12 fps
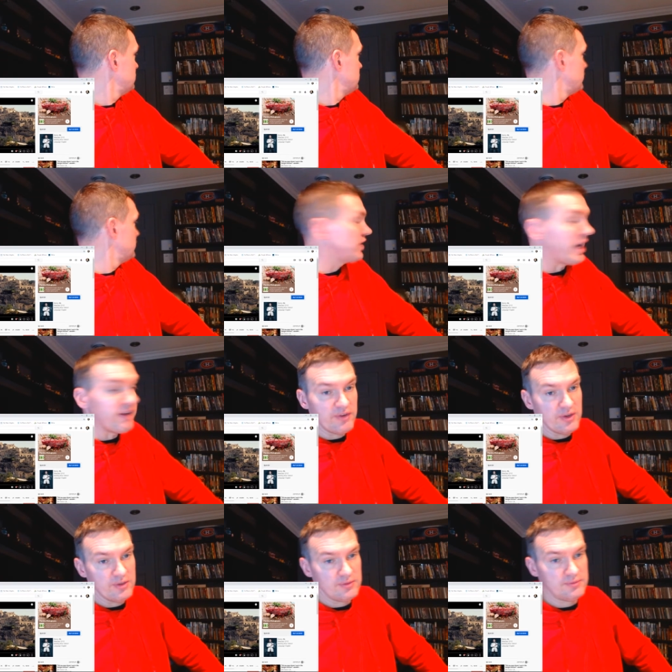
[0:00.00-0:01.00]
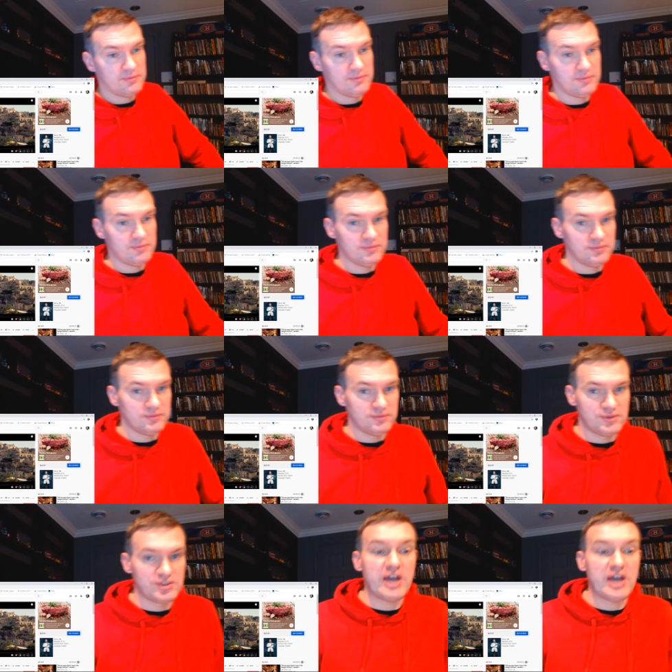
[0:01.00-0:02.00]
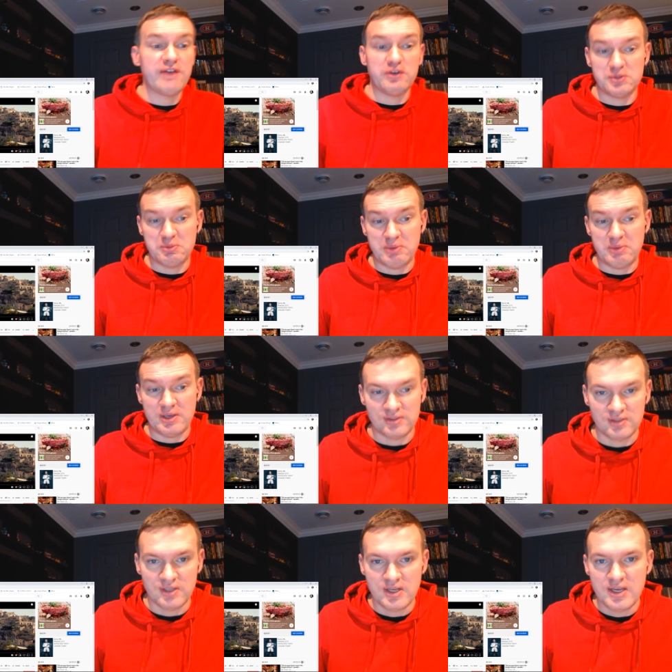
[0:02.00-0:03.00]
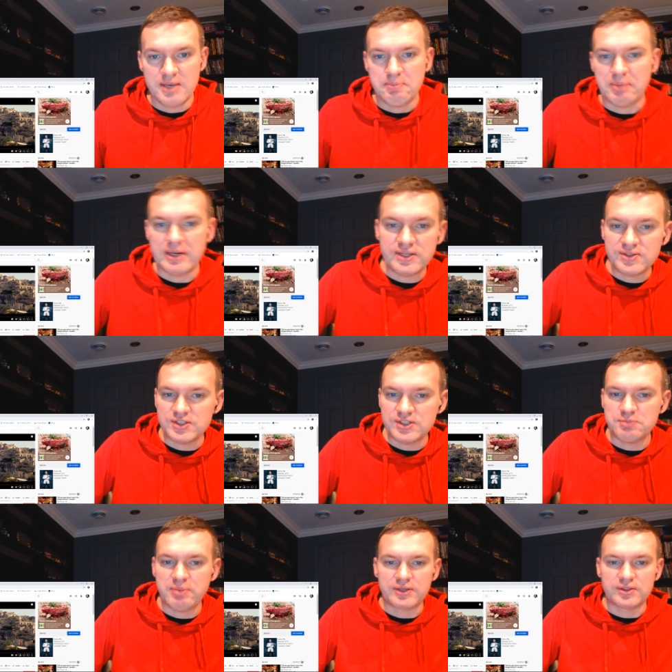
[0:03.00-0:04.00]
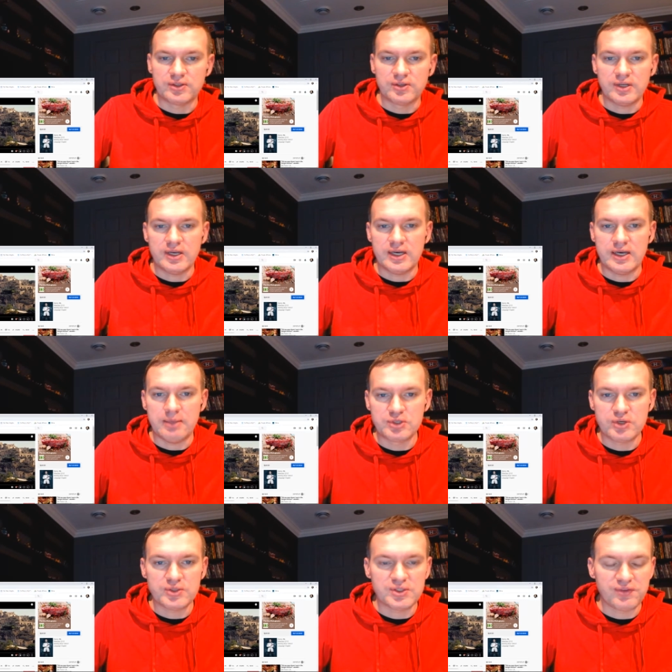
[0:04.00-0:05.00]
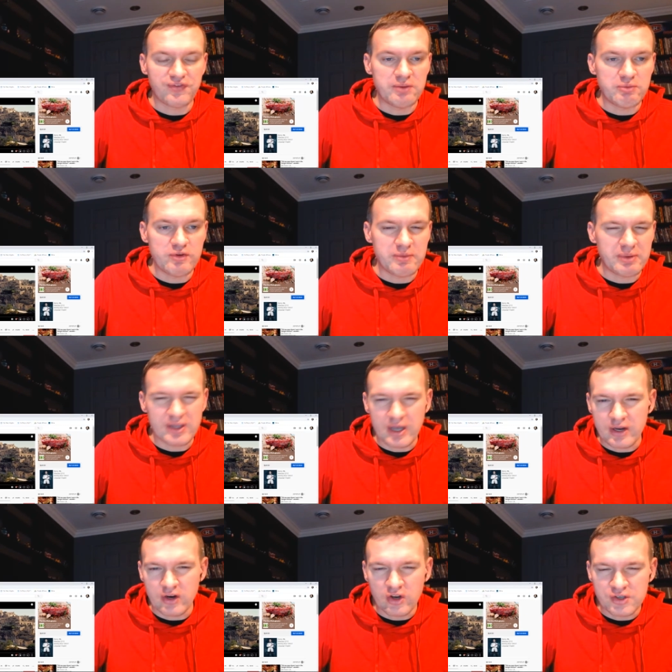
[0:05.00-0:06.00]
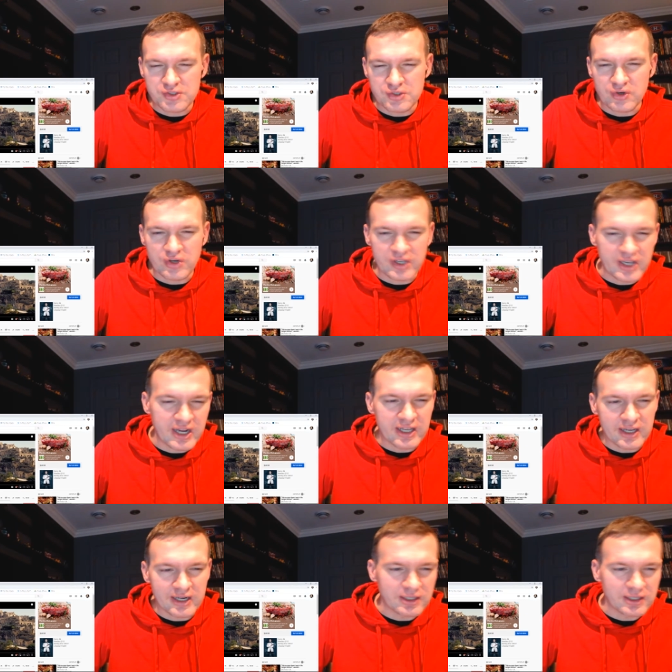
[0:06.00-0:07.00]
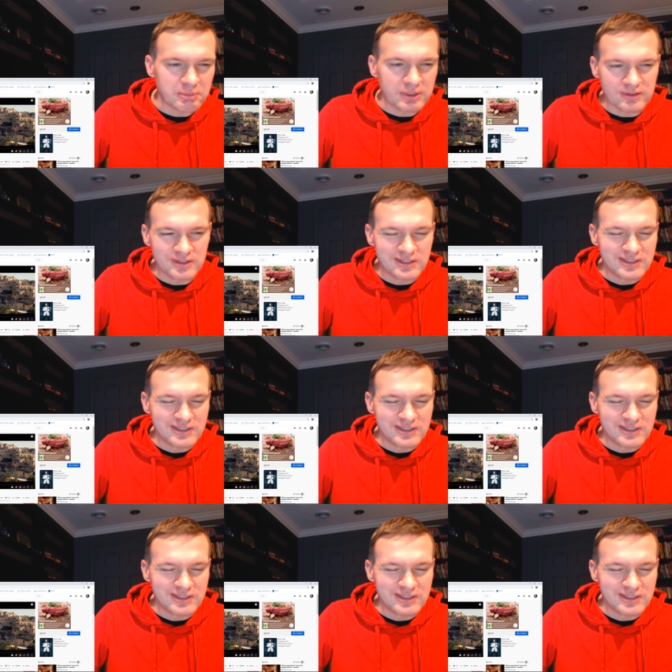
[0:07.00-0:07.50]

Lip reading: Skyfall. Skyfall was amazing. But I didn't see Spectre. I'm sure it's a fun movie, but I also heard it kind of got a little bit of...